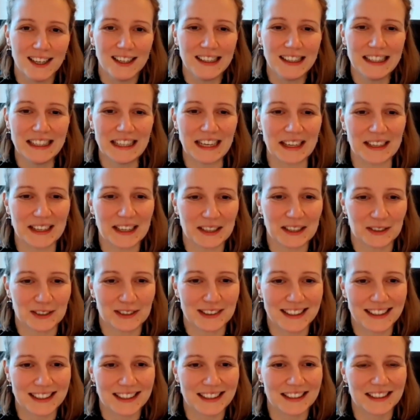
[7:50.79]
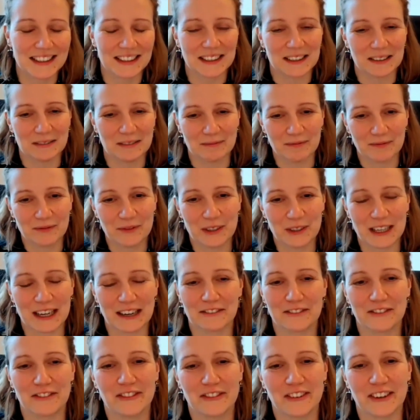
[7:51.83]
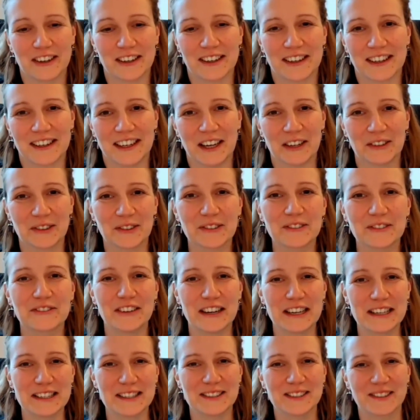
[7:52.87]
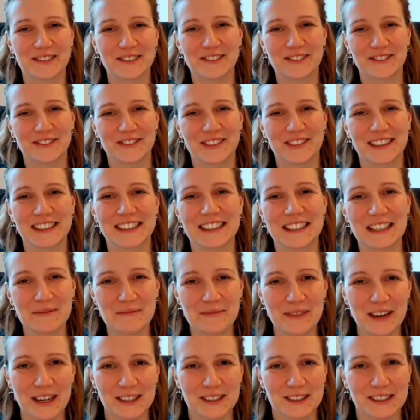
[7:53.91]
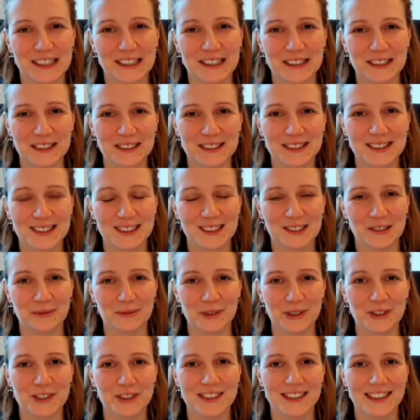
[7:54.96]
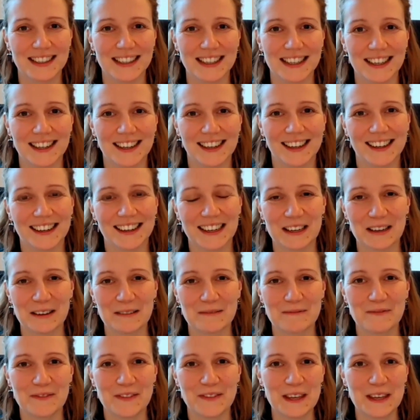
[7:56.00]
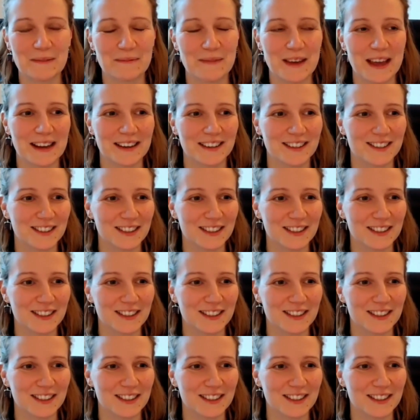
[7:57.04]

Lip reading: And actually, we have a good friend of the Impact Shakers community, Imen.